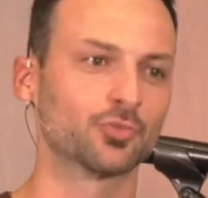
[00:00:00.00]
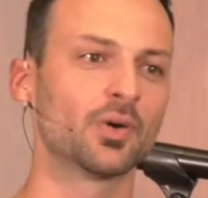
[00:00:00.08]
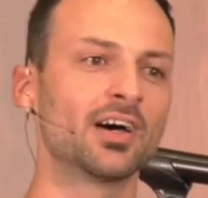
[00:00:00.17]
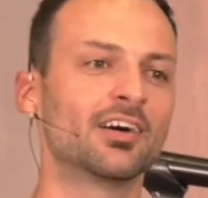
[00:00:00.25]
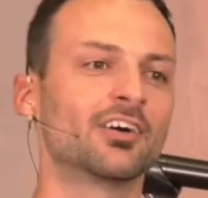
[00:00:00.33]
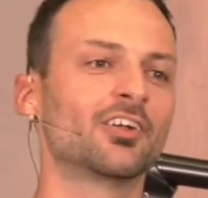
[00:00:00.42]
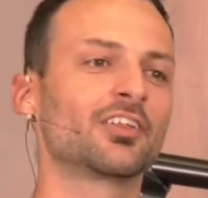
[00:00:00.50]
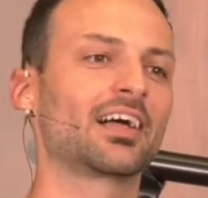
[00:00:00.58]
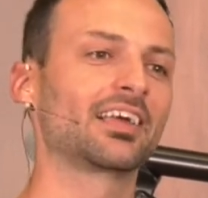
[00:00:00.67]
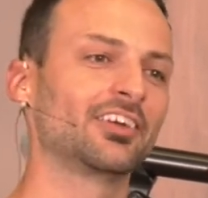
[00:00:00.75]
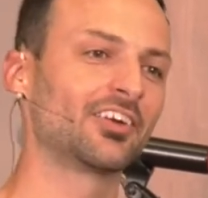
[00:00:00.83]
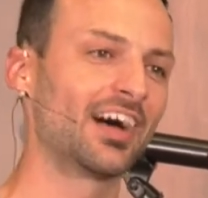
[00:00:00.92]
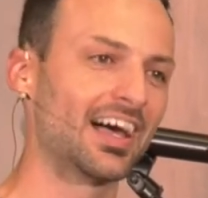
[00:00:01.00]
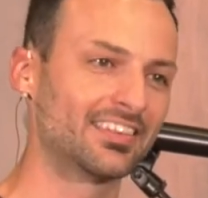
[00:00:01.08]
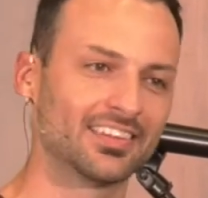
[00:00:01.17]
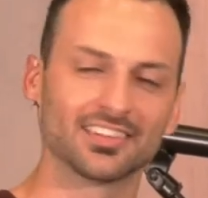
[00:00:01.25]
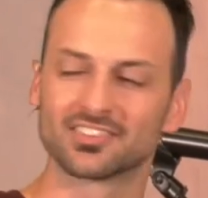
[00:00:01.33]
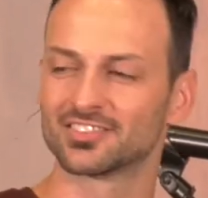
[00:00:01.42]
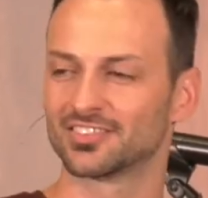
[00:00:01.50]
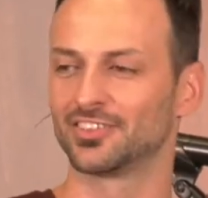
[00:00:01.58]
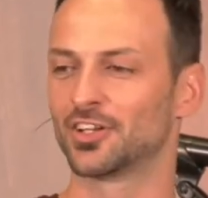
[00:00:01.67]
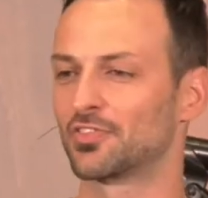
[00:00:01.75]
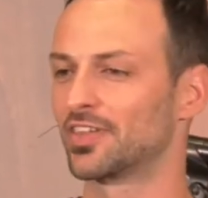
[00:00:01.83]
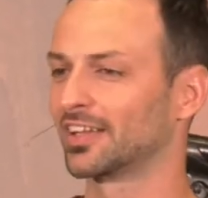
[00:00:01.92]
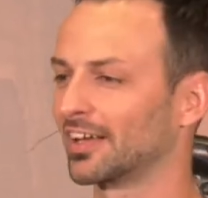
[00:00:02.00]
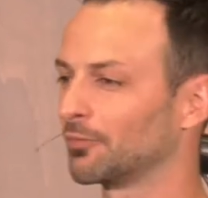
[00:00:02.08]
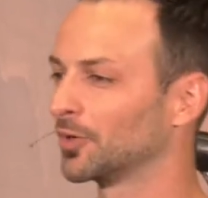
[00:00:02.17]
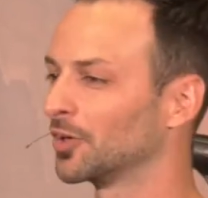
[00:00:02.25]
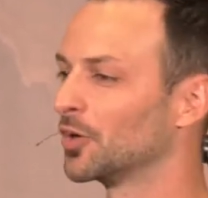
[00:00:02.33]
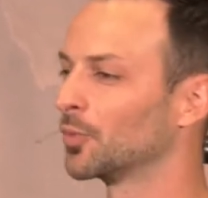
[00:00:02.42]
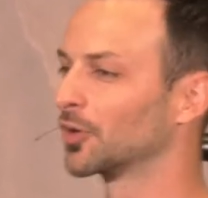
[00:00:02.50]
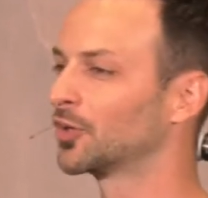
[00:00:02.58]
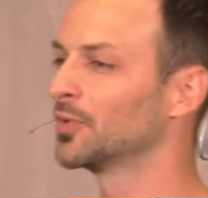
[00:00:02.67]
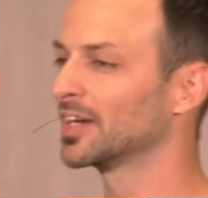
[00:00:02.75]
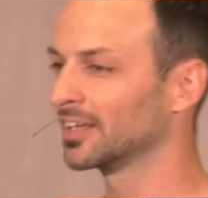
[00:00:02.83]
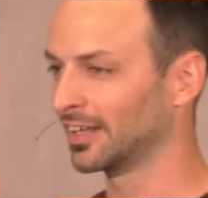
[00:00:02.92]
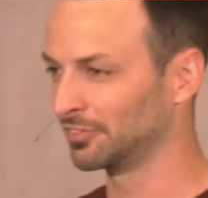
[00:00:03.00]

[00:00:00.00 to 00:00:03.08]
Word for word: Well, I had this, thing. Like we're quick.